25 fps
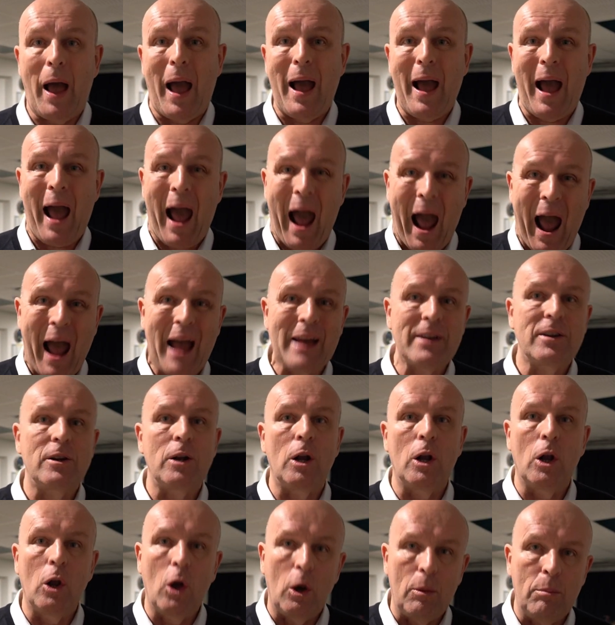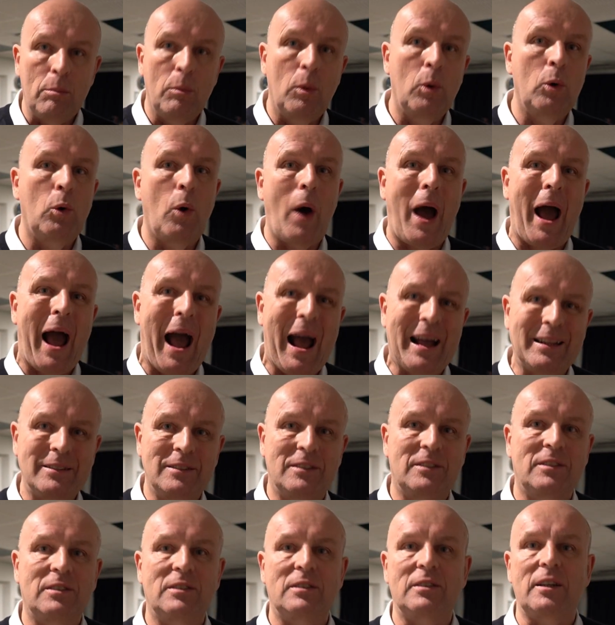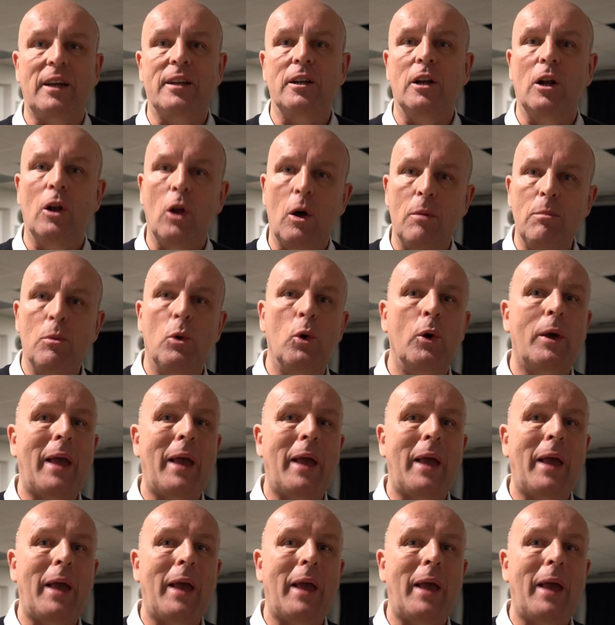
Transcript: add a lot more ads and a lot more